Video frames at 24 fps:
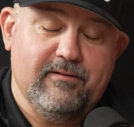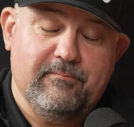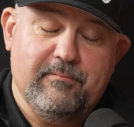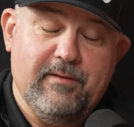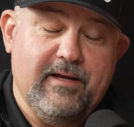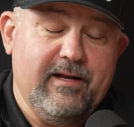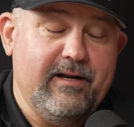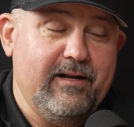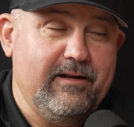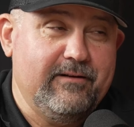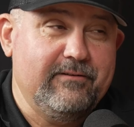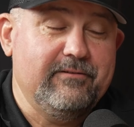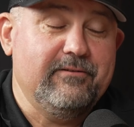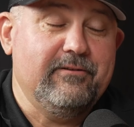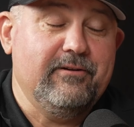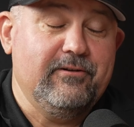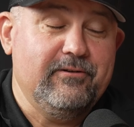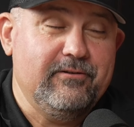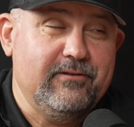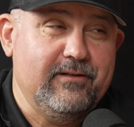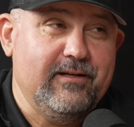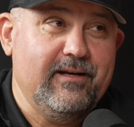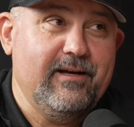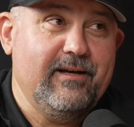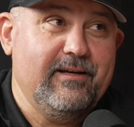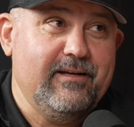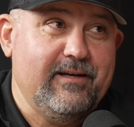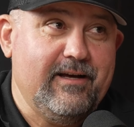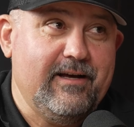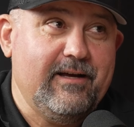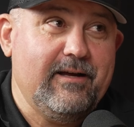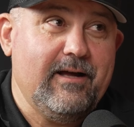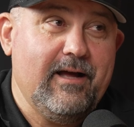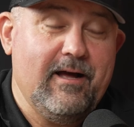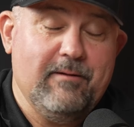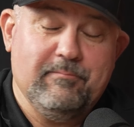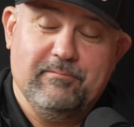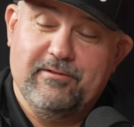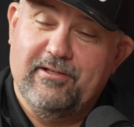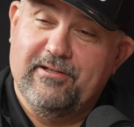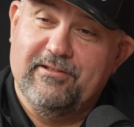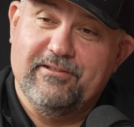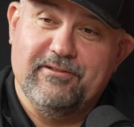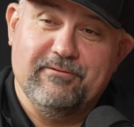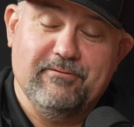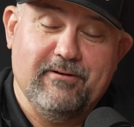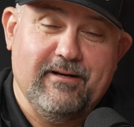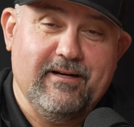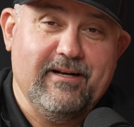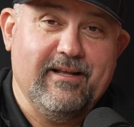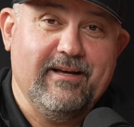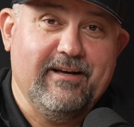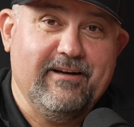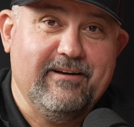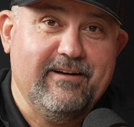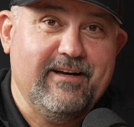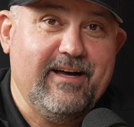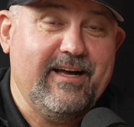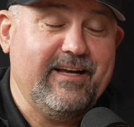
Man, dude, I, I'm telling you right now.